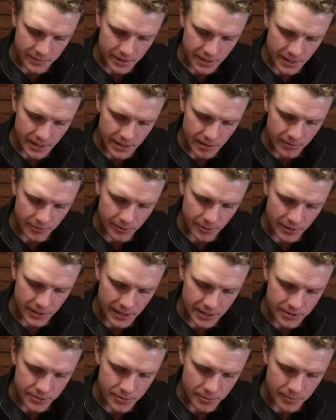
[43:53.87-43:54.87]
And for that
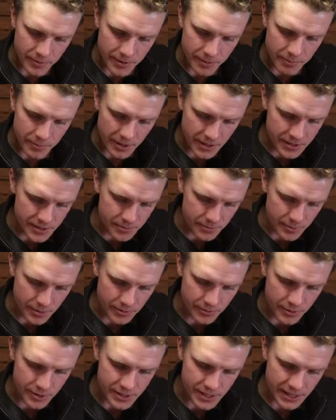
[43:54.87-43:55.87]
to be possible, of
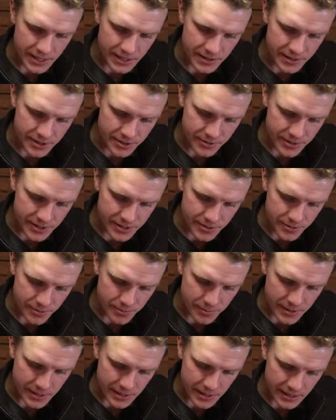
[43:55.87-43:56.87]
course, I need the trees to
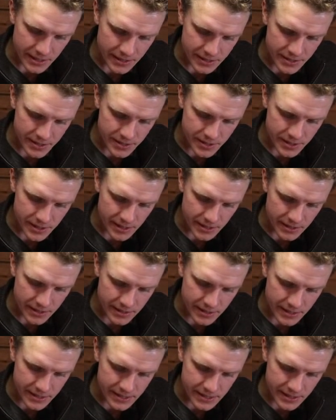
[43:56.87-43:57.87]
be at
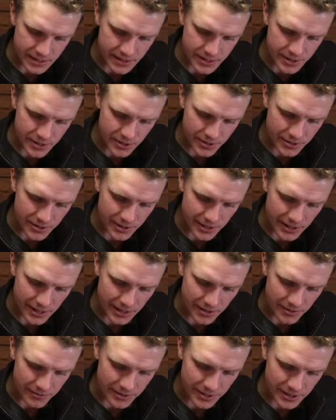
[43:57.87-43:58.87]
least a certain kind
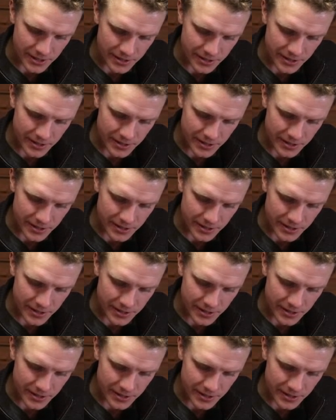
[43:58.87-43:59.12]
of dark.